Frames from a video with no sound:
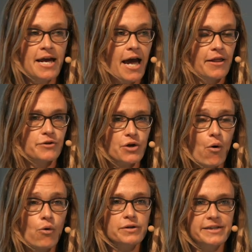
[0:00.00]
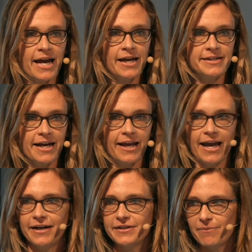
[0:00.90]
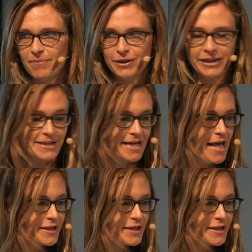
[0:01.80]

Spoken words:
And there was a whole day dedicated to buildings.